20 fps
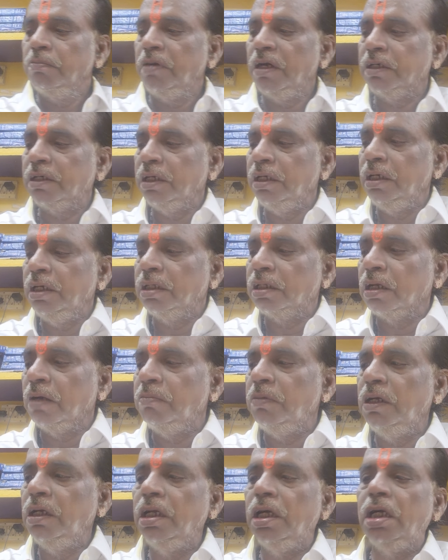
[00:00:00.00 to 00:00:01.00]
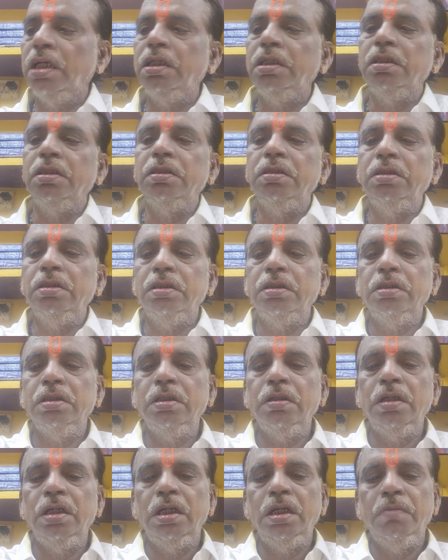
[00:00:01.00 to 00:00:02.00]
But in Tamil Nadu
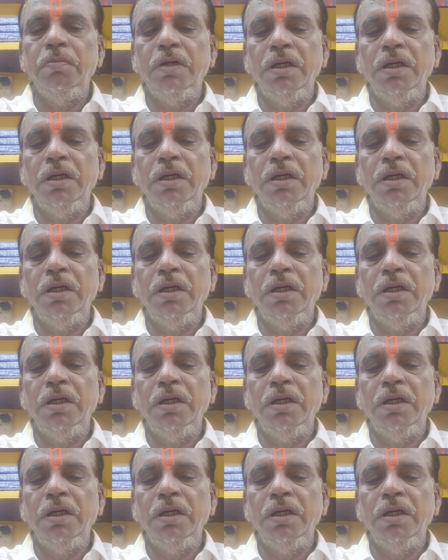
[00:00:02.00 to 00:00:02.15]
uh,